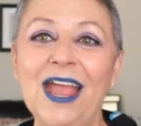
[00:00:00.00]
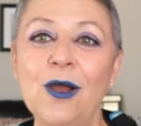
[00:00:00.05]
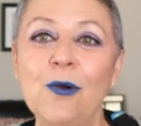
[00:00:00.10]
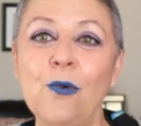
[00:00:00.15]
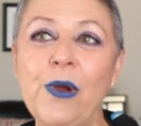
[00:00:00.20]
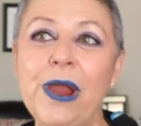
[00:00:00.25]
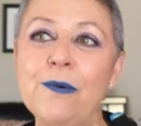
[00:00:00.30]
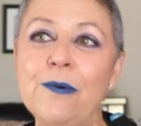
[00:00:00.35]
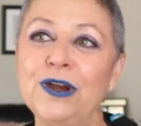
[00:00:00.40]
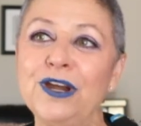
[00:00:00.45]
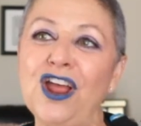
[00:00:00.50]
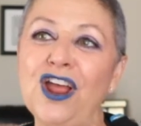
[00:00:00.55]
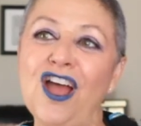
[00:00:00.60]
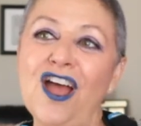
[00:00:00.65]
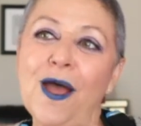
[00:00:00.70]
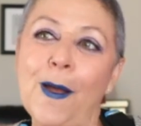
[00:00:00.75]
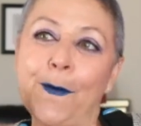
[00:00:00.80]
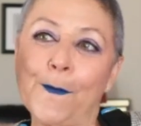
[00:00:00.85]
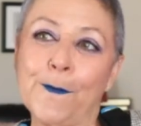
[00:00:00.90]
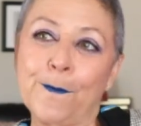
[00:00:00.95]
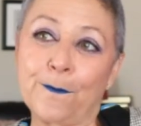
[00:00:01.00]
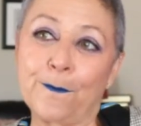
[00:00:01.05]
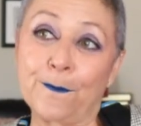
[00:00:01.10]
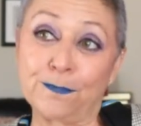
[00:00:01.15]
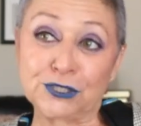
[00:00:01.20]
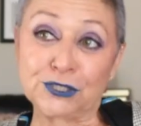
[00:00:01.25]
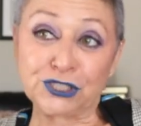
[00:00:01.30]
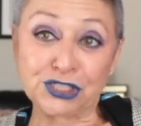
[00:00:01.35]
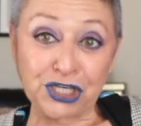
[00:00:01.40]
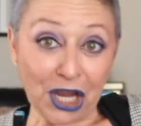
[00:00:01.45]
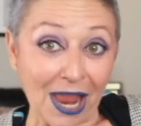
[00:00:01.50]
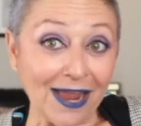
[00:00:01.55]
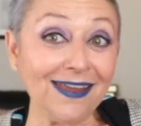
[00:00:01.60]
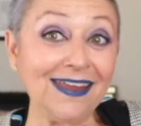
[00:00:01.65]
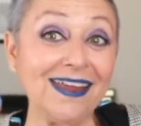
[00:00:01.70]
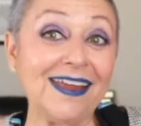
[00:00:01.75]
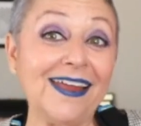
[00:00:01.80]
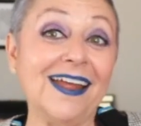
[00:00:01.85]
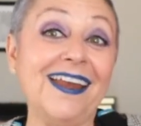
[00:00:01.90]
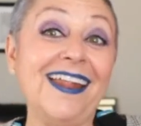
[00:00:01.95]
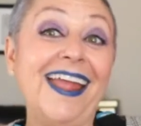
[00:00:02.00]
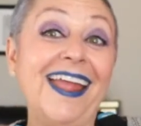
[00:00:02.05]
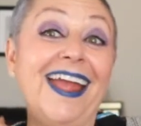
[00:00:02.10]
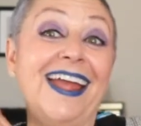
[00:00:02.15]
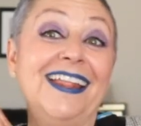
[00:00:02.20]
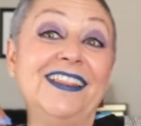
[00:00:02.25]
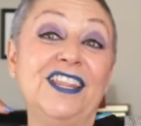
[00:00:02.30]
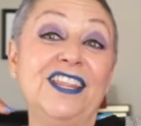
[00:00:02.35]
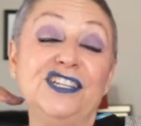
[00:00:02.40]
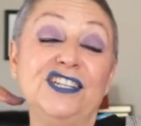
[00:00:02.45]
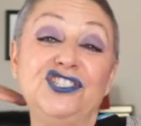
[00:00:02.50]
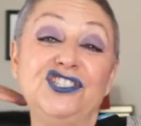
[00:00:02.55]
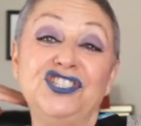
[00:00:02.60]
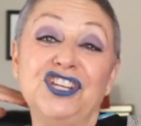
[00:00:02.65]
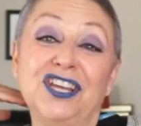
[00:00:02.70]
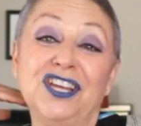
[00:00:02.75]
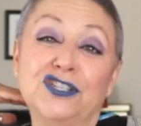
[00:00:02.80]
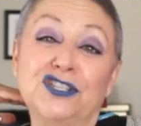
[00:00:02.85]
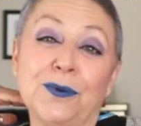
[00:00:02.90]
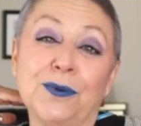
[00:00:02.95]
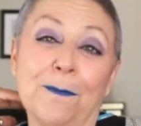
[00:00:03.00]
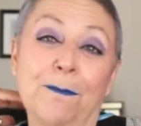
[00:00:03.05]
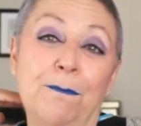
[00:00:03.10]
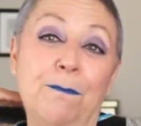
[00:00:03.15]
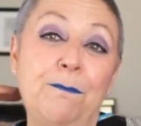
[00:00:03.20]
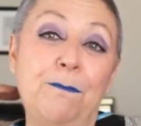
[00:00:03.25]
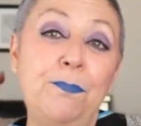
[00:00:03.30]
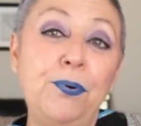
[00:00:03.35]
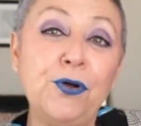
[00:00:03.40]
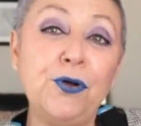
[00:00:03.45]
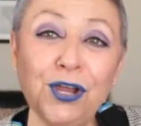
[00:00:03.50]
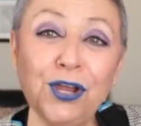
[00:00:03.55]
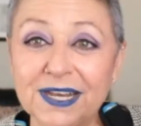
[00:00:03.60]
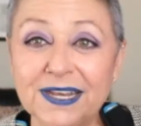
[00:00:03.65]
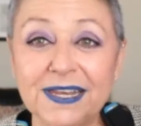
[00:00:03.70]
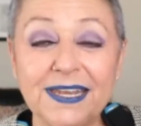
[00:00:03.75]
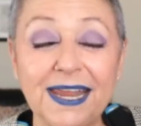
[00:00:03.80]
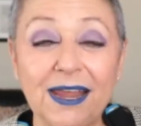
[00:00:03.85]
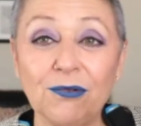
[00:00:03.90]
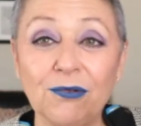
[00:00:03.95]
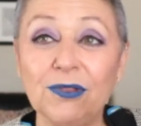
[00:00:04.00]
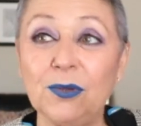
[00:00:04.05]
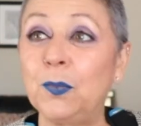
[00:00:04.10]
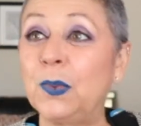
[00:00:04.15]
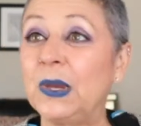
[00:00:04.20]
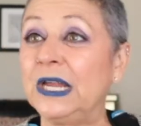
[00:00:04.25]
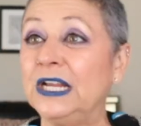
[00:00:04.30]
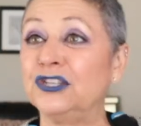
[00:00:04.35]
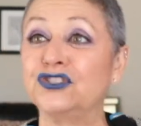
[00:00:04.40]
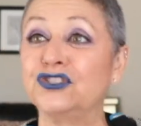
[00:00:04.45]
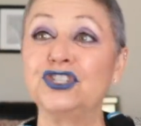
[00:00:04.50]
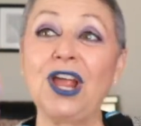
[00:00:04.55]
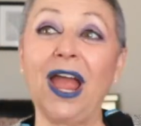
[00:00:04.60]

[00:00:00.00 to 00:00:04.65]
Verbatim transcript: We would check in and then just book it down the beach.